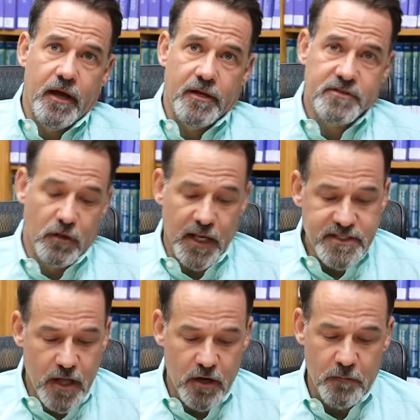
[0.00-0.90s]
And so let's
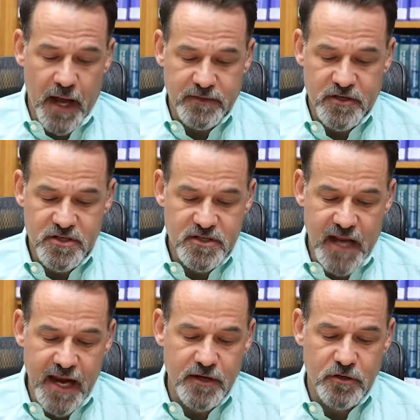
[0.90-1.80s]
talk about the
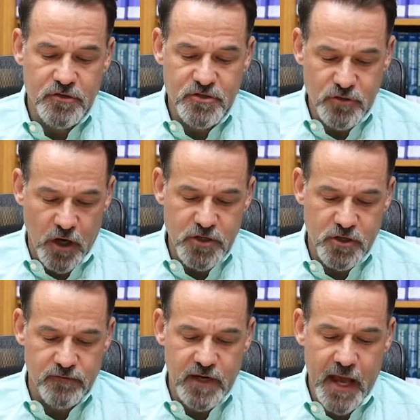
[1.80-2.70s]
standard
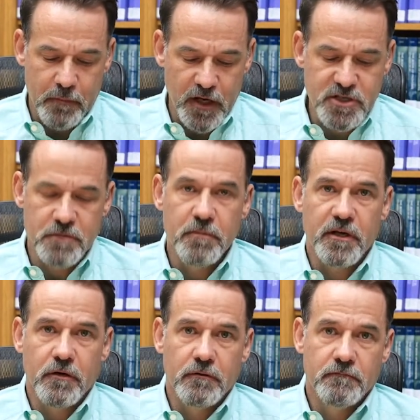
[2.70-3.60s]
structure of an abolition
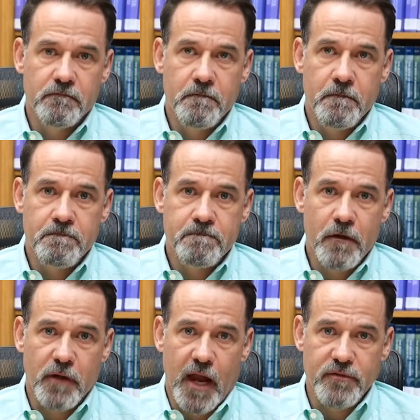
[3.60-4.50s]
bill.
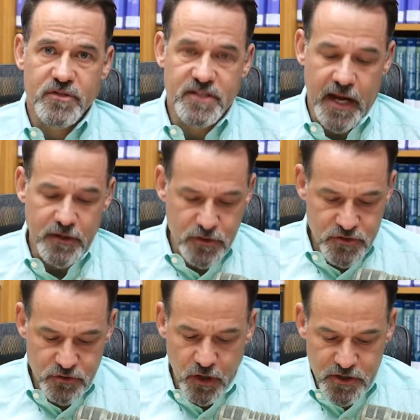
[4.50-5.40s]
Okay, the standard
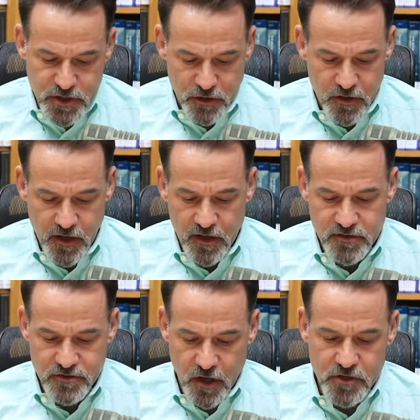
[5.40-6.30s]
structure
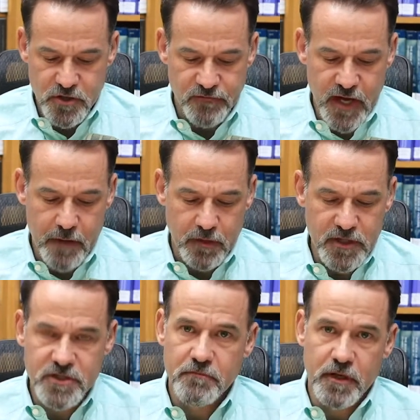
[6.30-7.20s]
of an
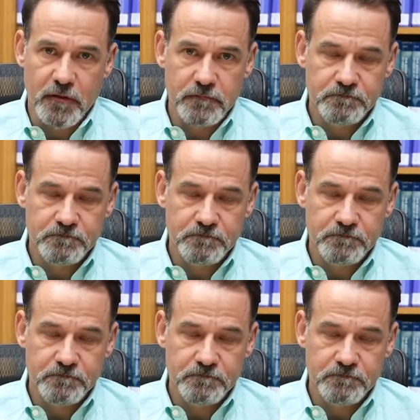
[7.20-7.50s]
abolition bill.